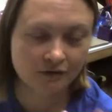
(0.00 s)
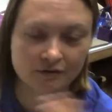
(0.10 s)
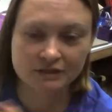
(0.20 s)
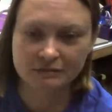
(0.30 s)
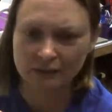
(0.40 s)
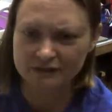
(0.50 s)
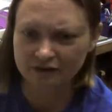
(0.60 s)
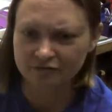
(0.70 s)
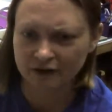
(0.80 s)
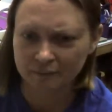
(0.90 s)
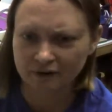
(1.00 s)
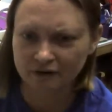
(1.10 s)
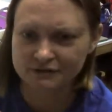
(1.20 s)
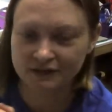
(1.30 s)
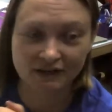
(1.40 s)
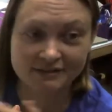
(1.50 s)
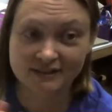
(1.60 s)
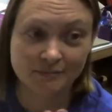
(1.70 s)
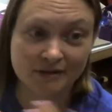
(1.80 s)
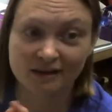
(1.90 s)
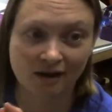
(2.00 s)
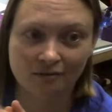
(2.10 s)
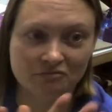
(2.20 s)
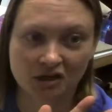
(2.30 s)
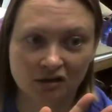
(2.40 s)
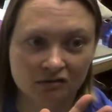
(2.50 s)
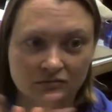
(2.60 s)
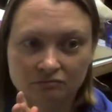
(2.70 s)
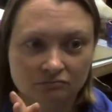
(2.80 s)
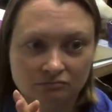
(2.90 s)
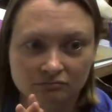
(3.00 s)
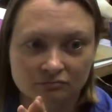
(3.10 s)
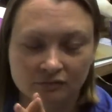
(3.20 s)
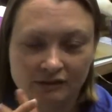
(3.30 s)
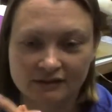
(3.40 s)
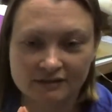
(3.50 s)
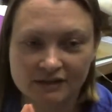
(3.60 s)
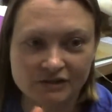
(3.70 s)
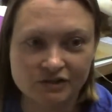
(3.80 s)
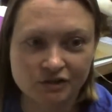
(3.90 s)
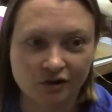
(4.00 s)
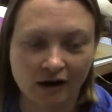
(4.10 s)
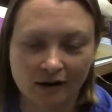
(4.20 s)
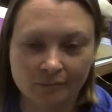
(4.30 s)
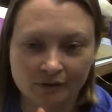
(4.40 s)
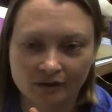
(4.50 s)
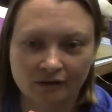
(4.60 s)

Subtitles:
sometimes I can find parts on Etsy, but yeah, I'm done. Like that's just crap.